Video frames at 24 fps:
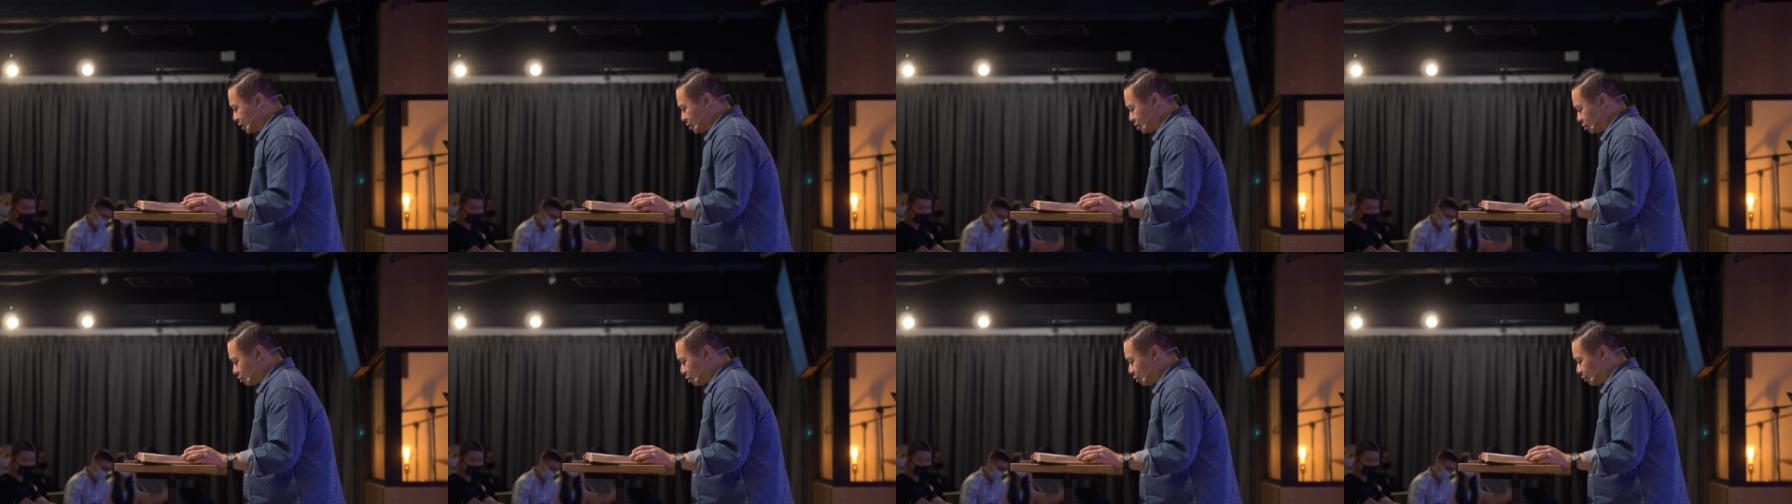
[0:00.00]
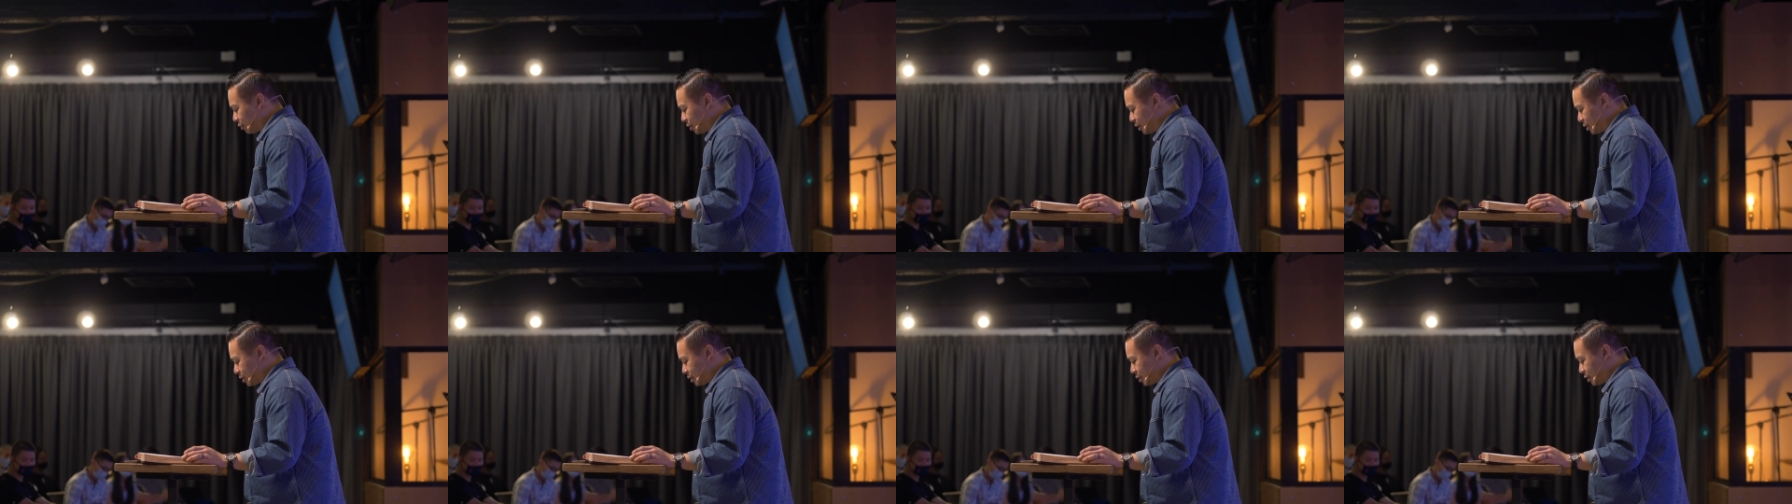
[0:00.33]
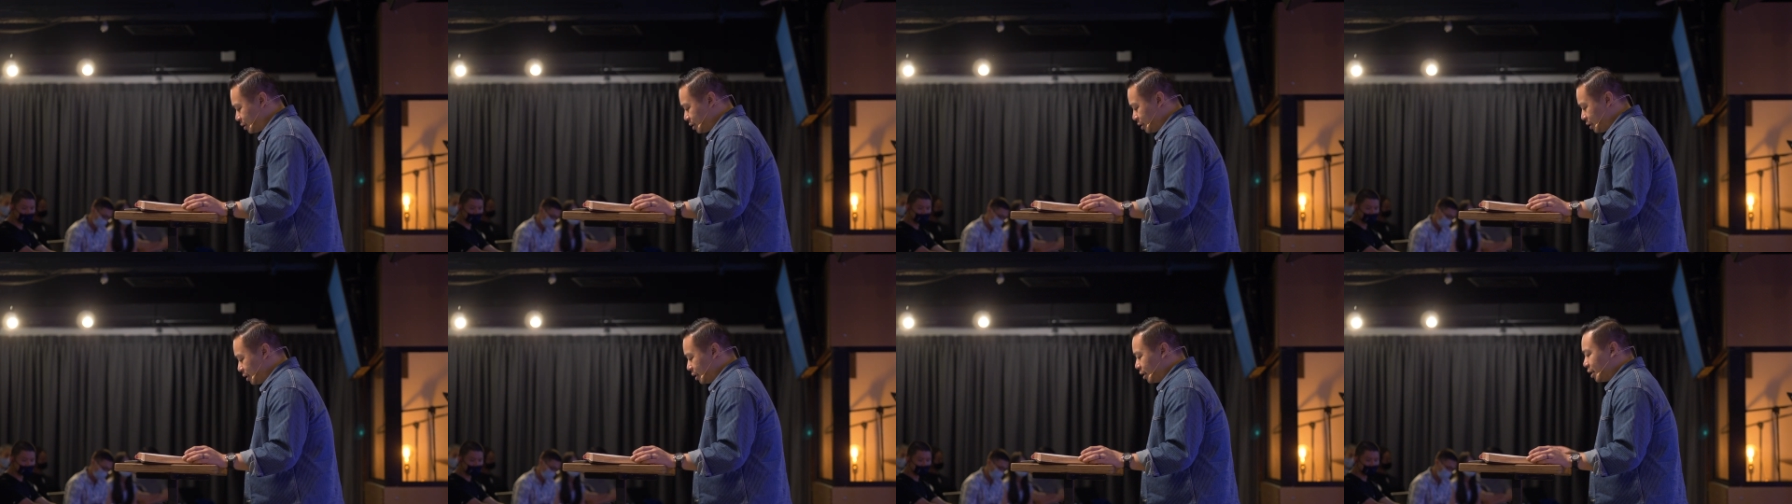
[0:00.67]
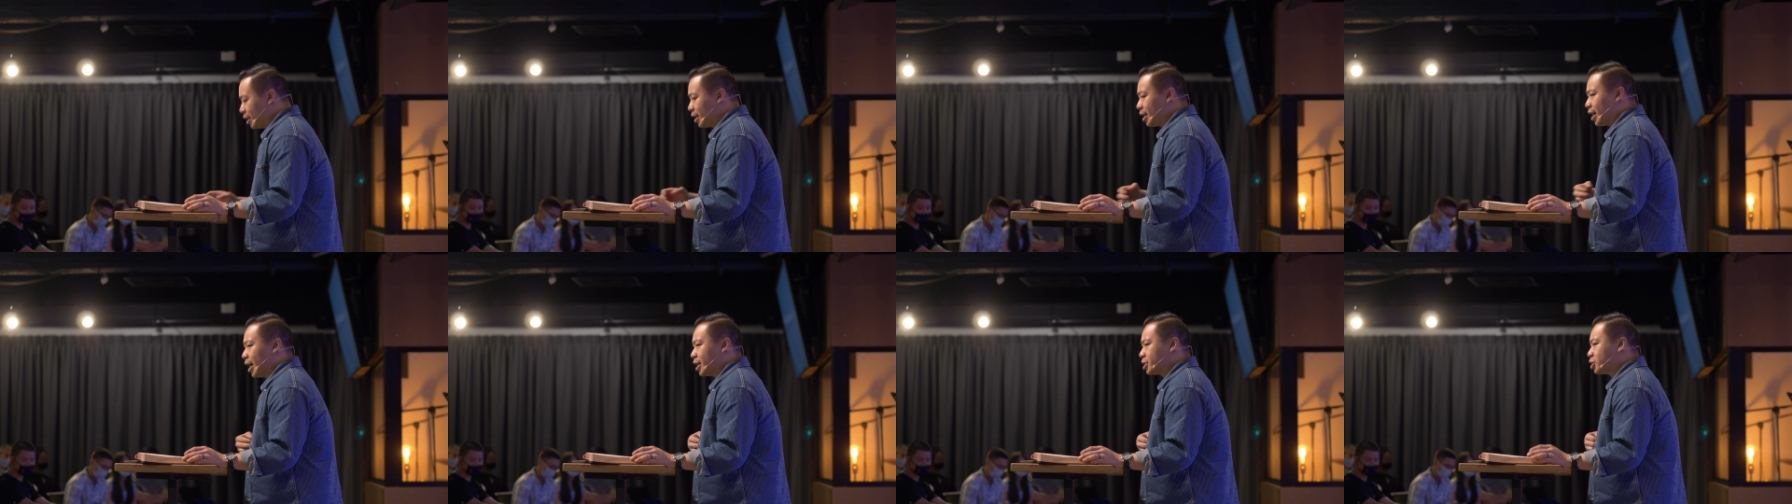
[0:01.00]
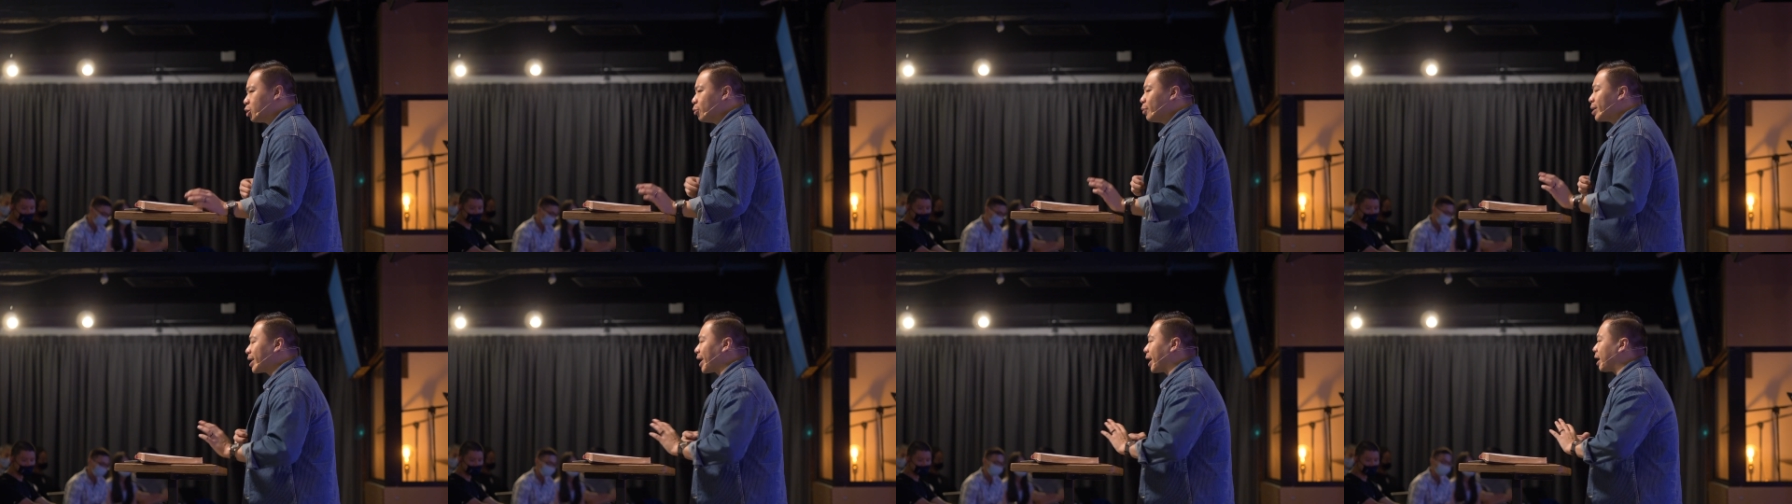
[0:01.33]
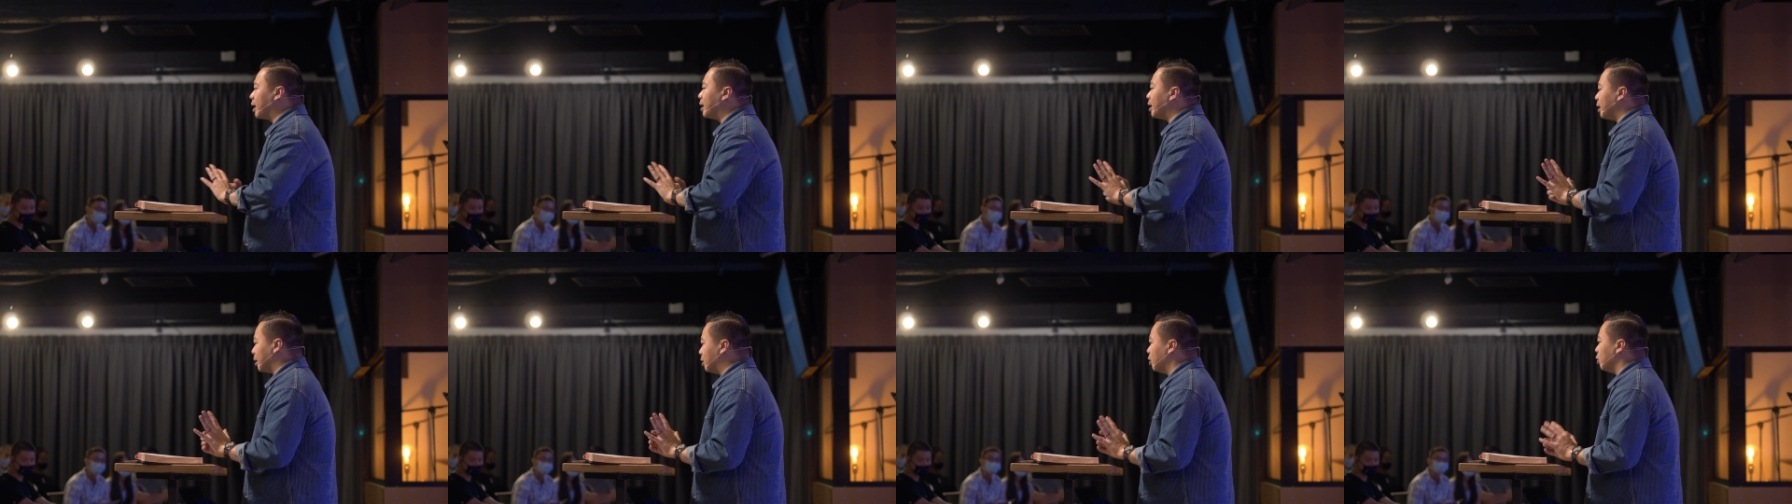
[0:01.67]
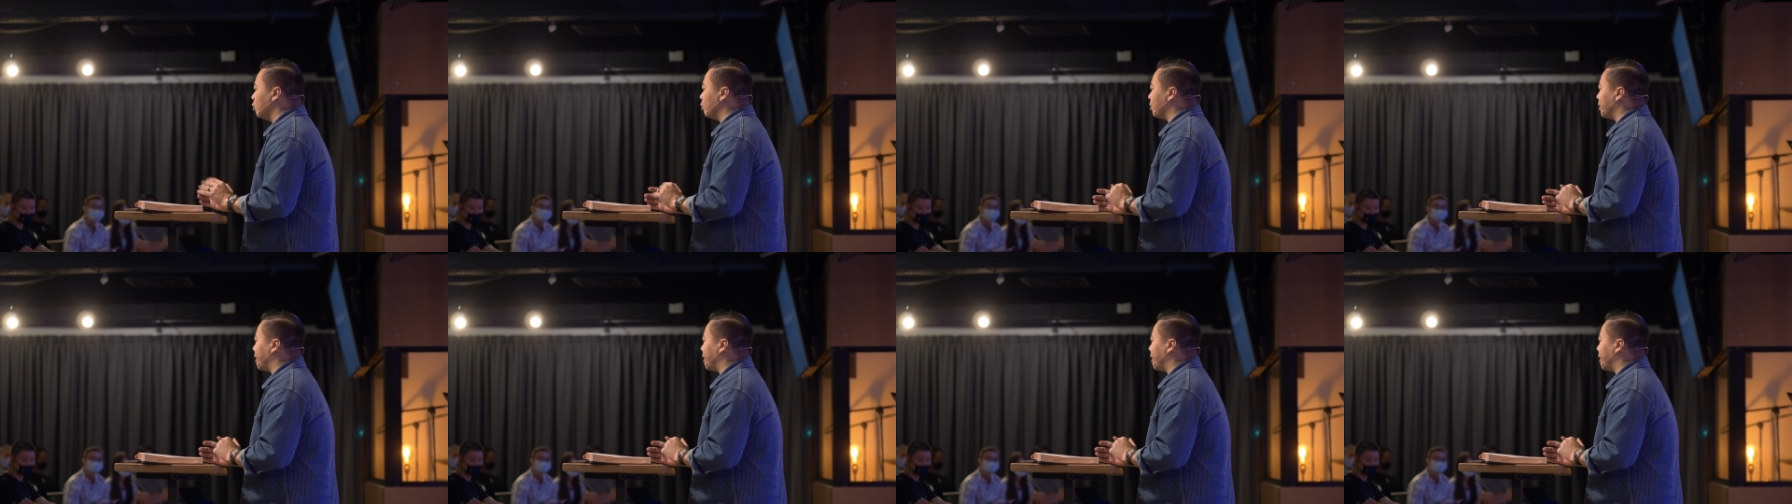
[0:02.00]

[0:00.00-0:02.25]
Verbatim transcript: stories. And so we can conclude